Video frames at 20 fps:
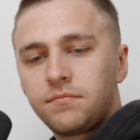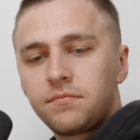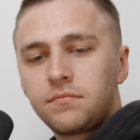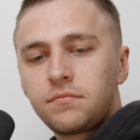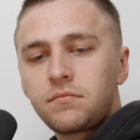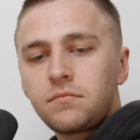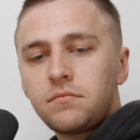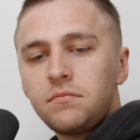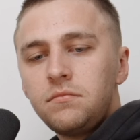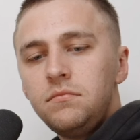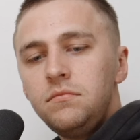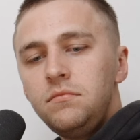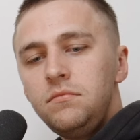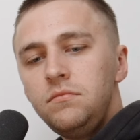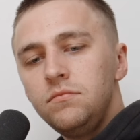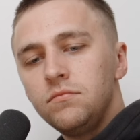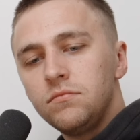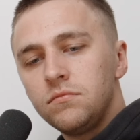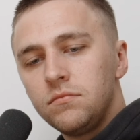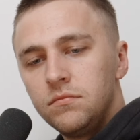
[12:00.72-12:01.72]

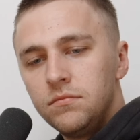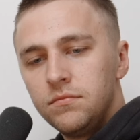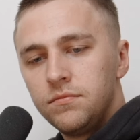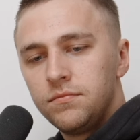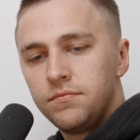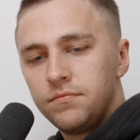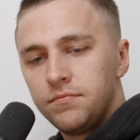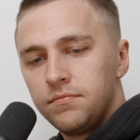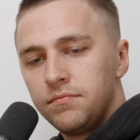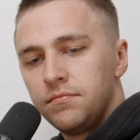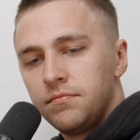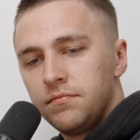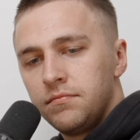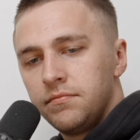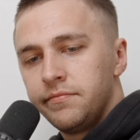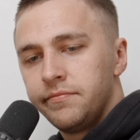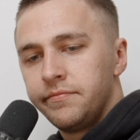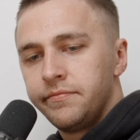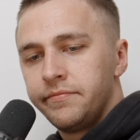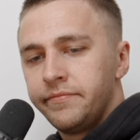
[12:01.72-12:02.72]

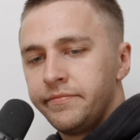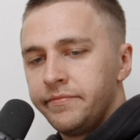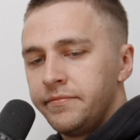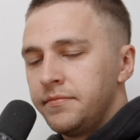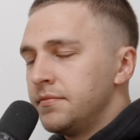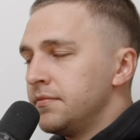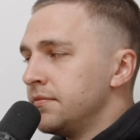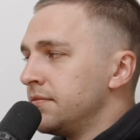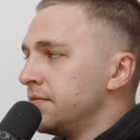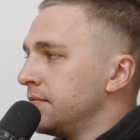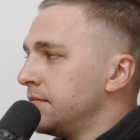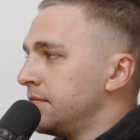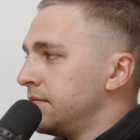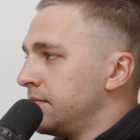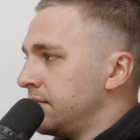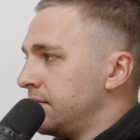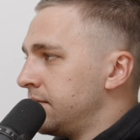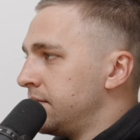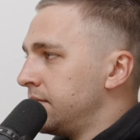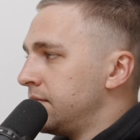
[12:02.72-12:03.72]

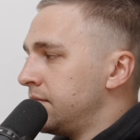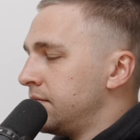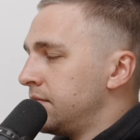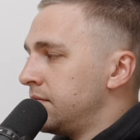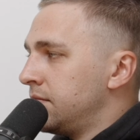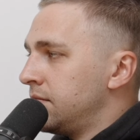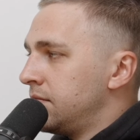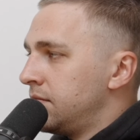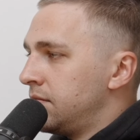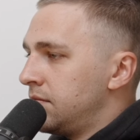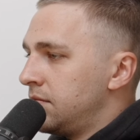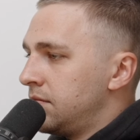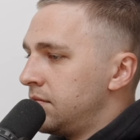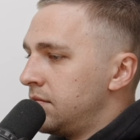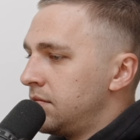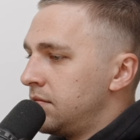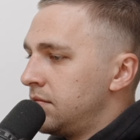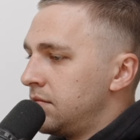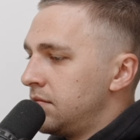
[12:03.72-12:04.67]
(silent)